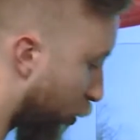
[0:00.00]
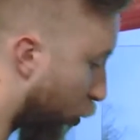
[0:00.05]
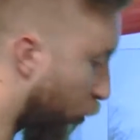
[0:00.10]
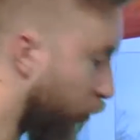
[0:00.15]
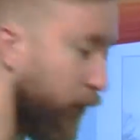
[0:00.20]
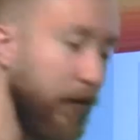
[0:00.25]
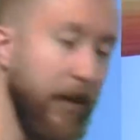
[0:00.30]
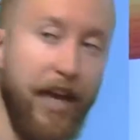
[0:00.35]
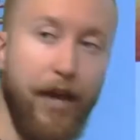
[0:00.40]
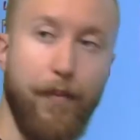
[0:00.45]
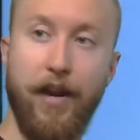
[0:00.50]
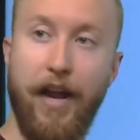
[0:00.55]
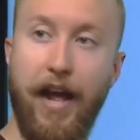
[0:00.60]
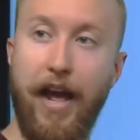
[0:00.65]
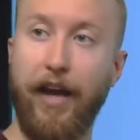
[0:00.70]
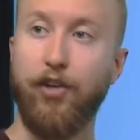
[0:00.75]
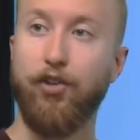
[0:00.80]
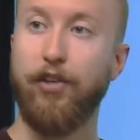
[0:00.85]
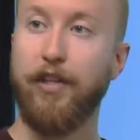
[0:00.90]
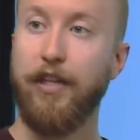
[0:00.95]
an overlay, but
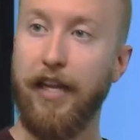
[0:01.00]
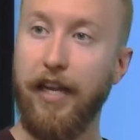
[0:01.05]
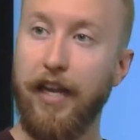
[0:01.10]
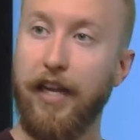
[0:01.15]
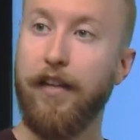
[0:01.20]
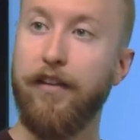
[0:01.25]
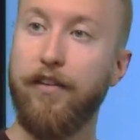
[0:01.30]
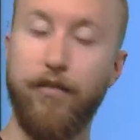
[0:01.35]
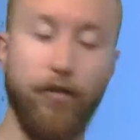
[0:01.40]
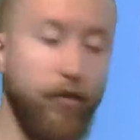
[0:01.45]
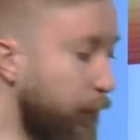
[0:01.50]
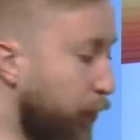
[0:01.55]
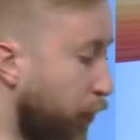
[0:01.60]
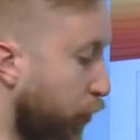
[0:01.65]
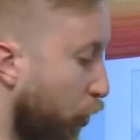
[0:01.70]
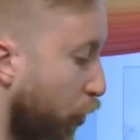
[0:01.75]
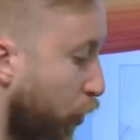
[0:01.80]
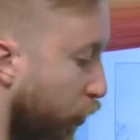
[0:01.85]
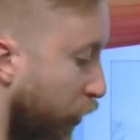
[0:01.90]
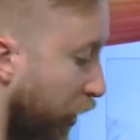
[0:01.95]
actually into the
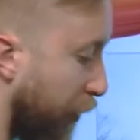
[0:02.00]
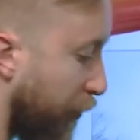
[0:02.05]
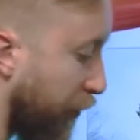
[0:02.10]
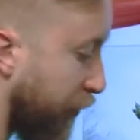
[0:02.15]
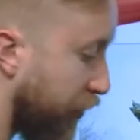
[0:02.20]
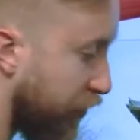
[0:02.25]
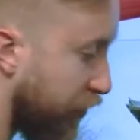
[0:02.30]
program.